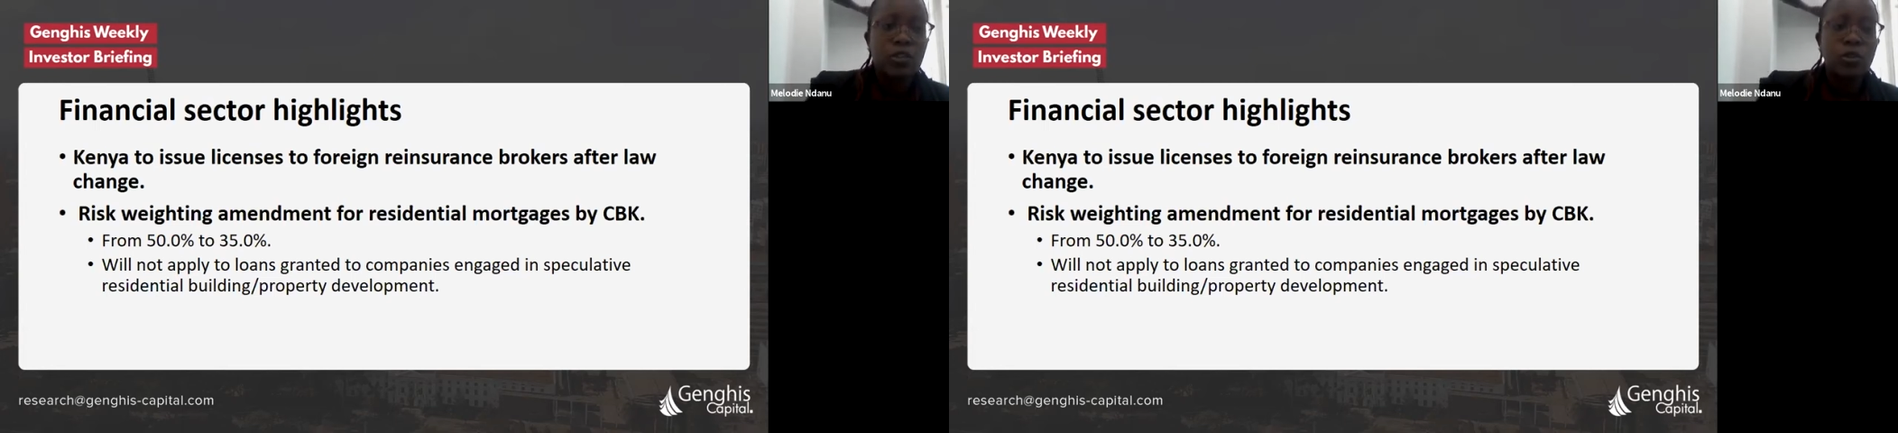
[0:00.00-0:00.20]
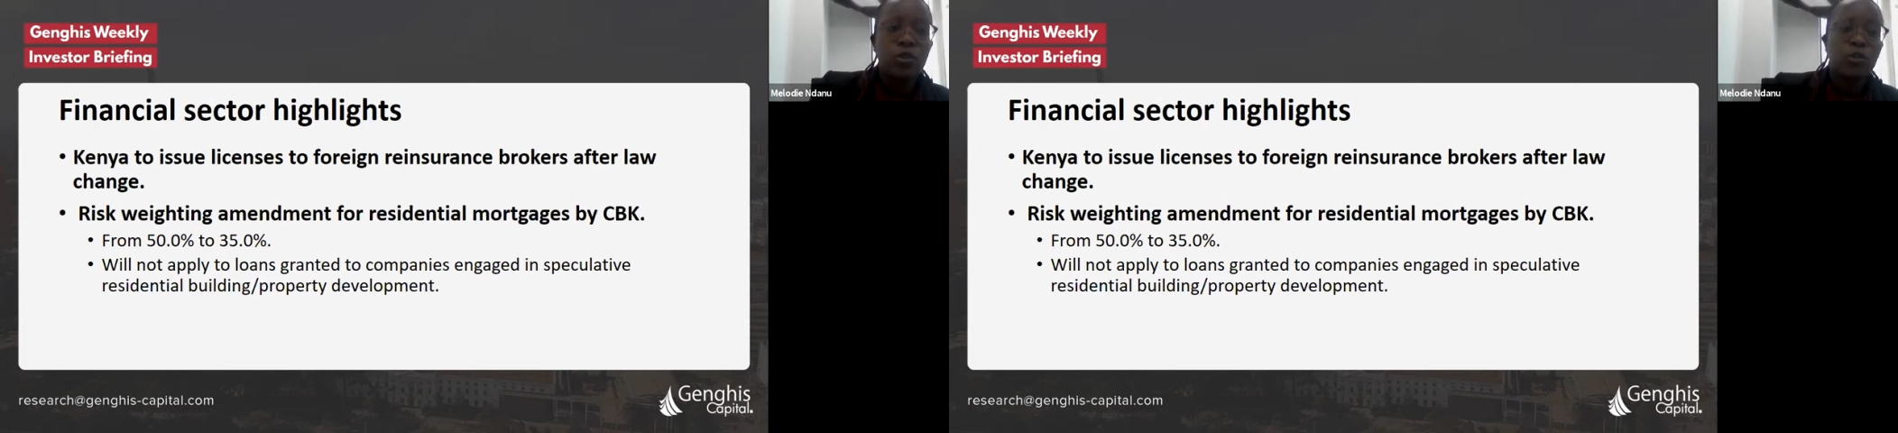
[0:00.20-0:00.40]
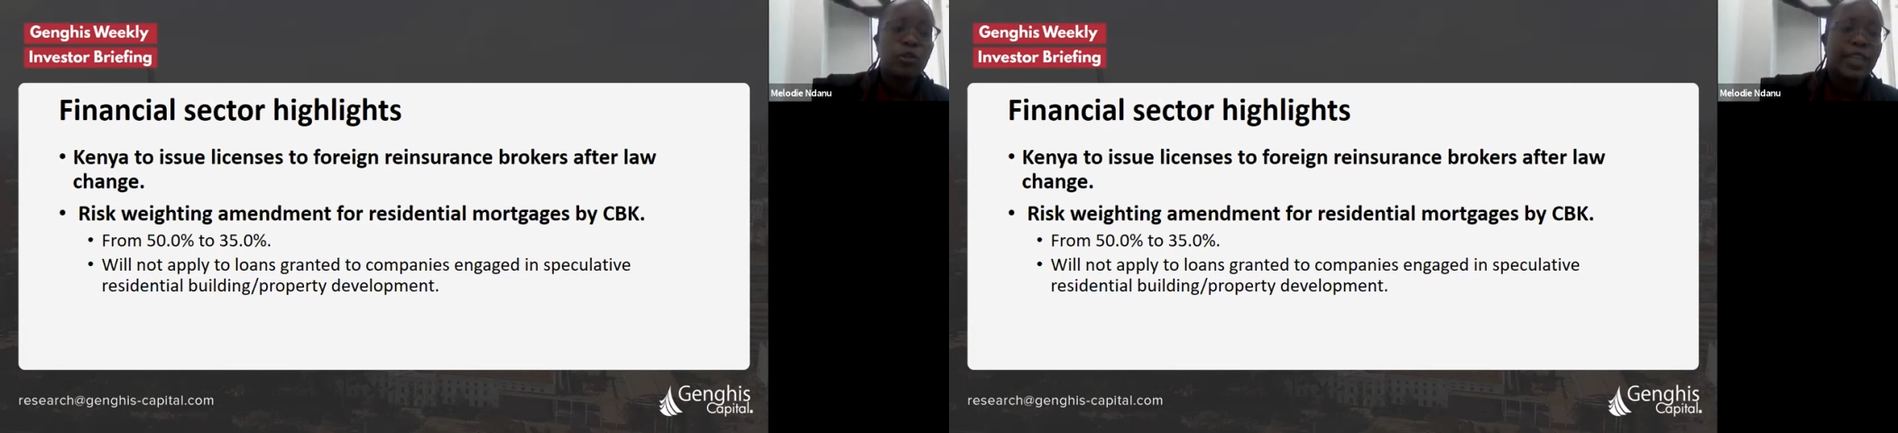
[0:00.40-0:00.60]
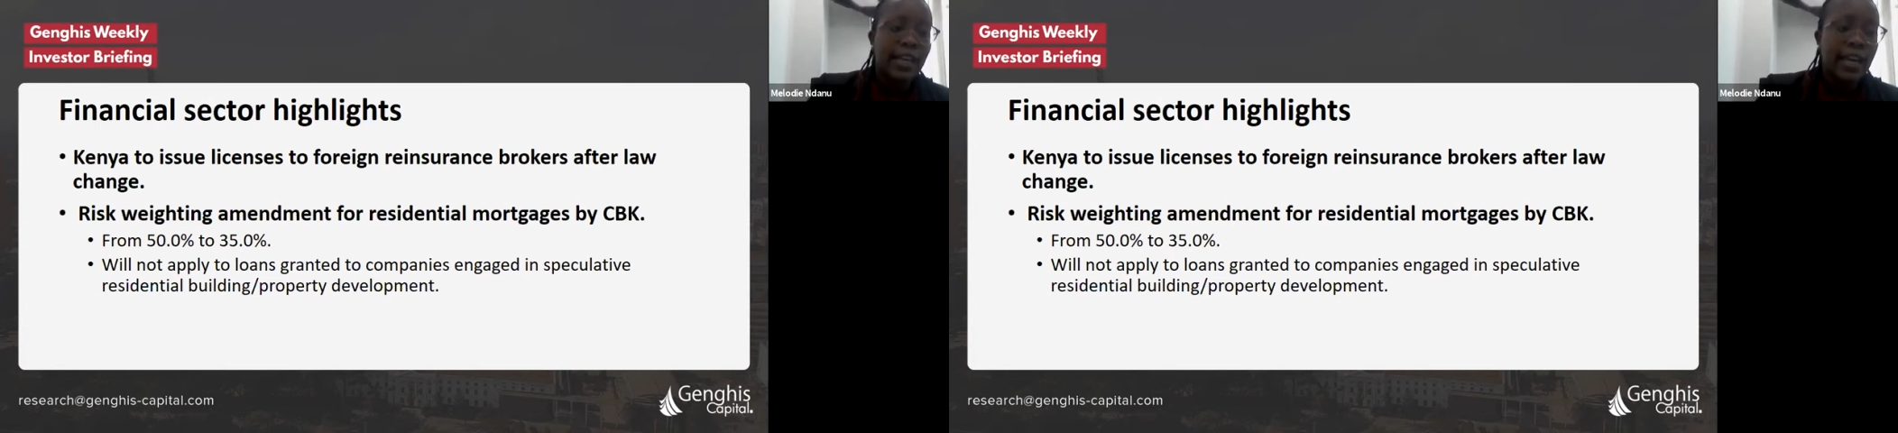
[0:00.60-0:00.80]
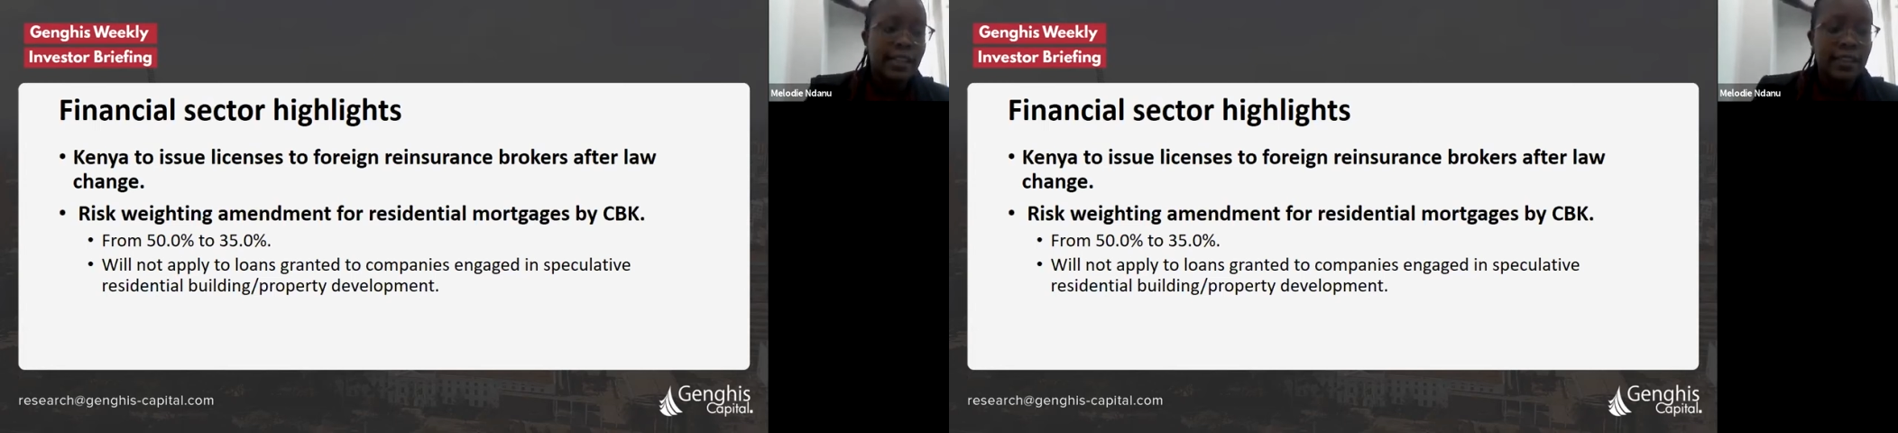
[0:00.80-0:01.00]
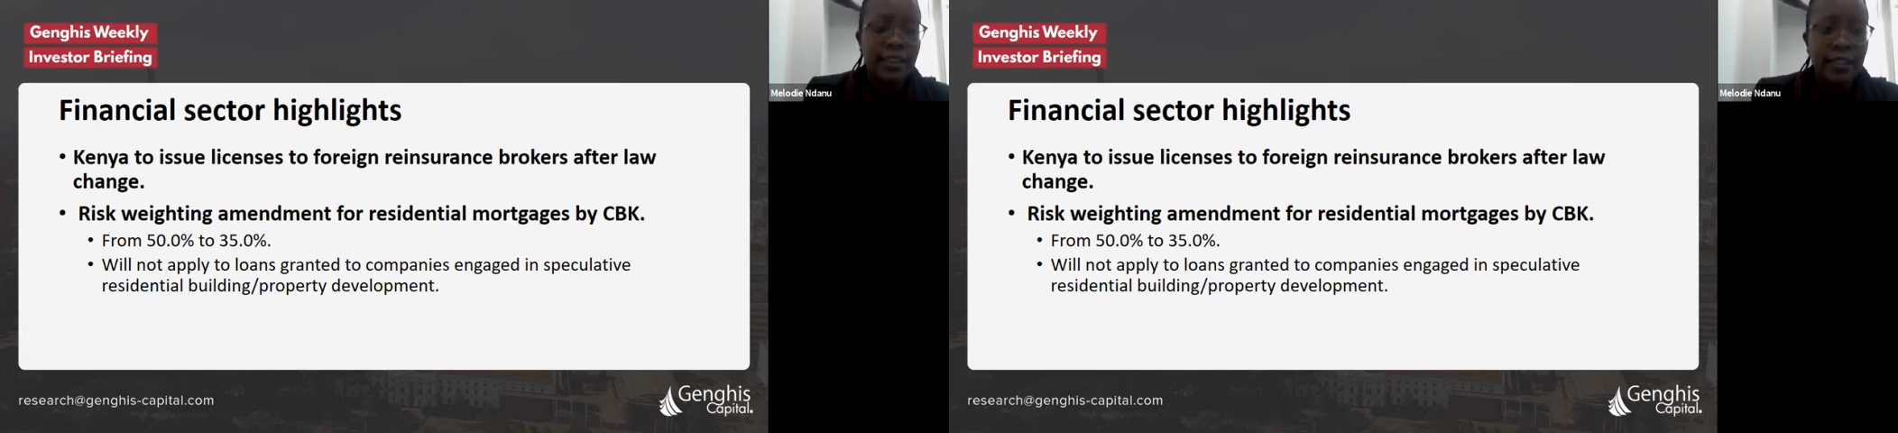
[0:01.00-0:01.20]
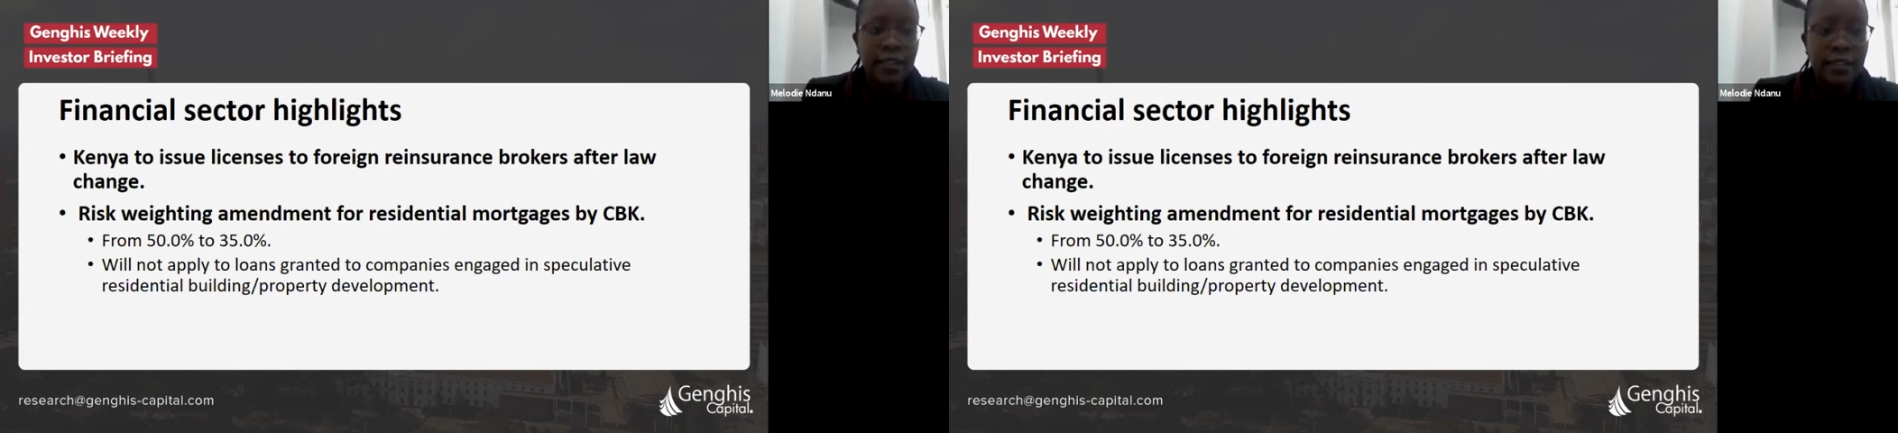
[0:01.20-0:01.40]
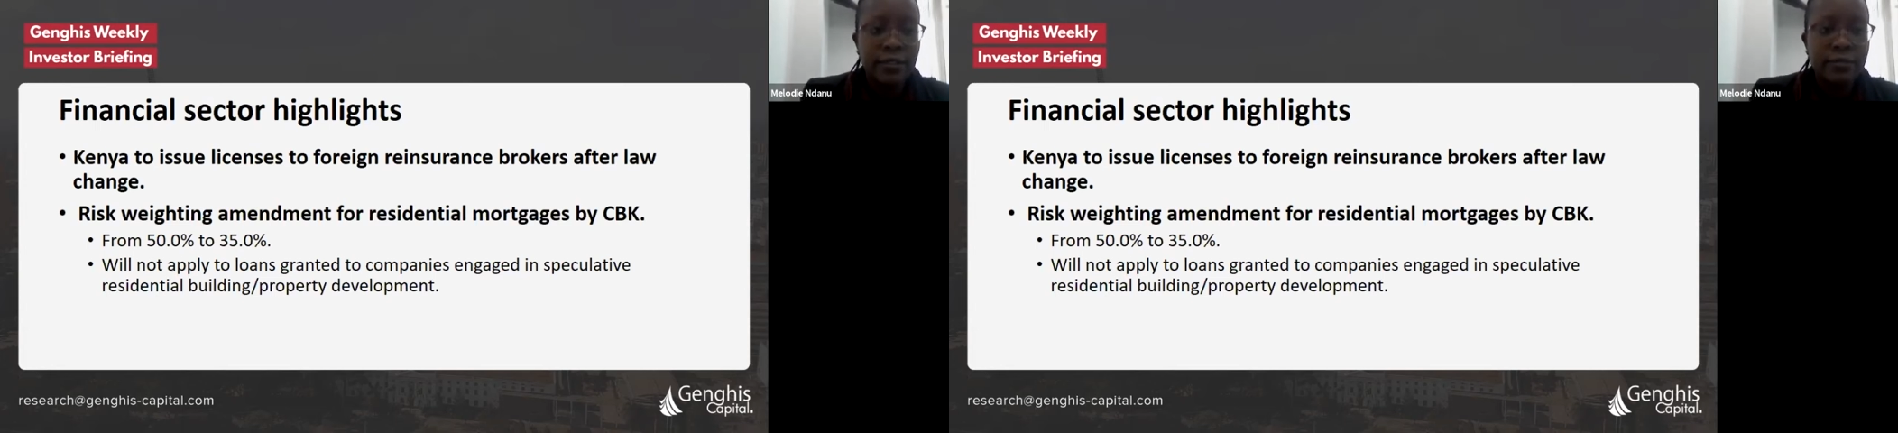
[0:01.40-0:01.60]
So looking at
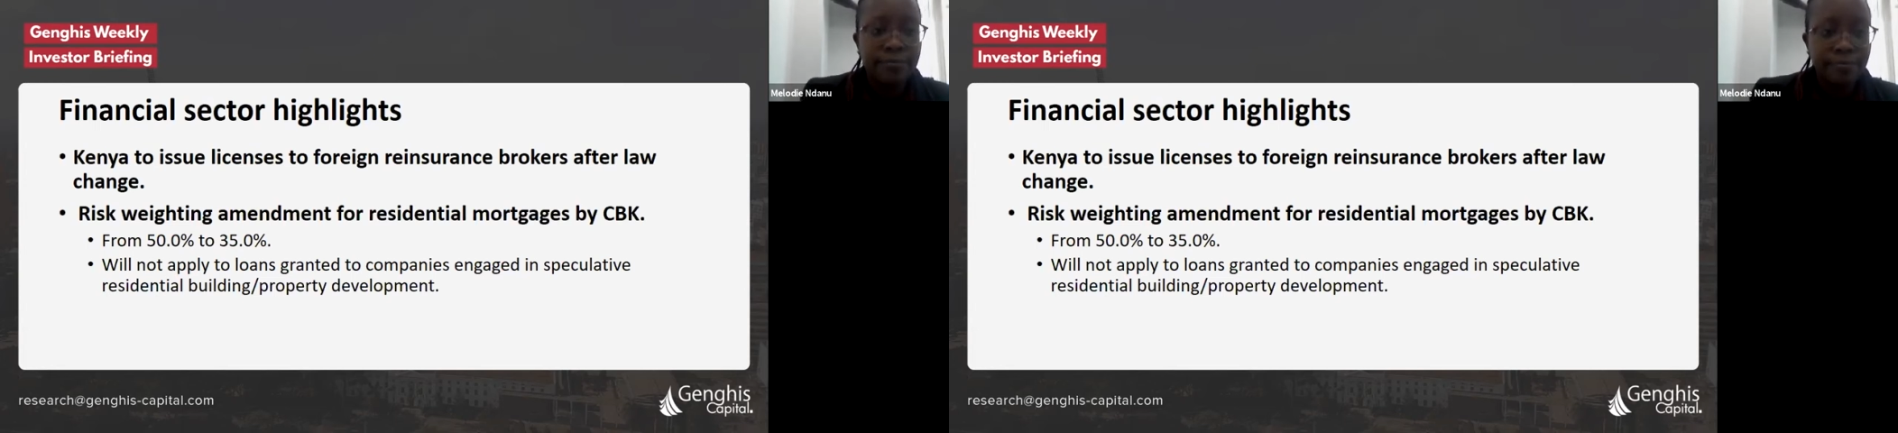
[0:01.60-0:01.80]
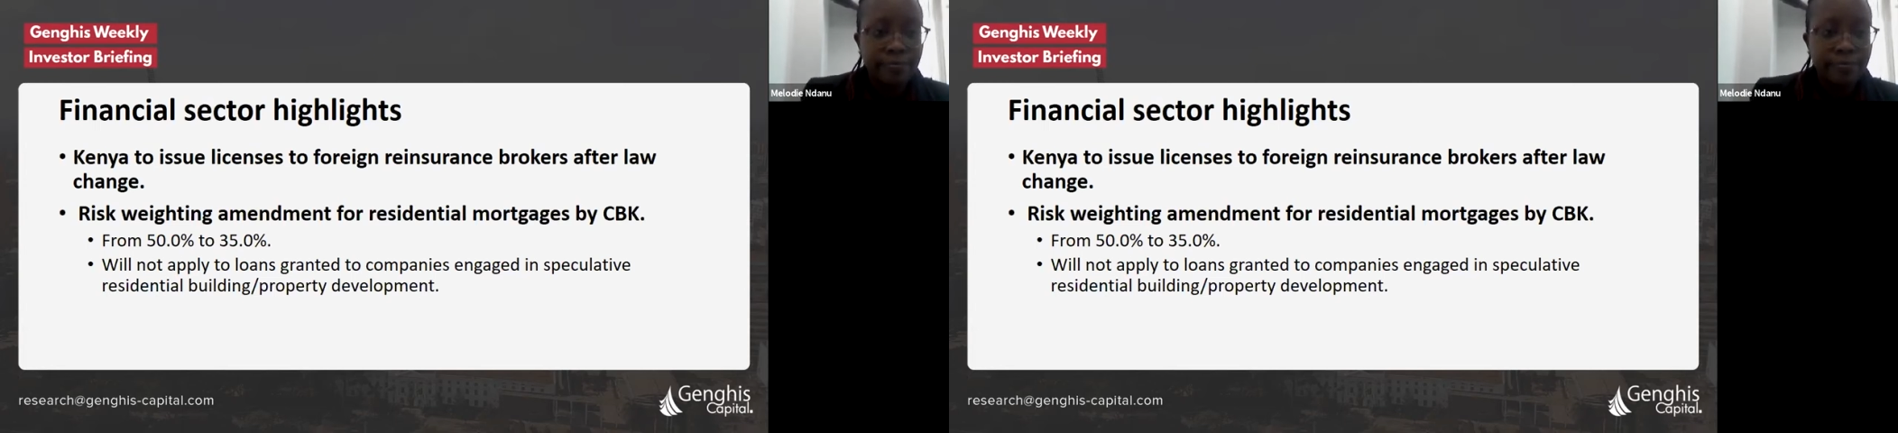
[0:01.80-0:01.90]
the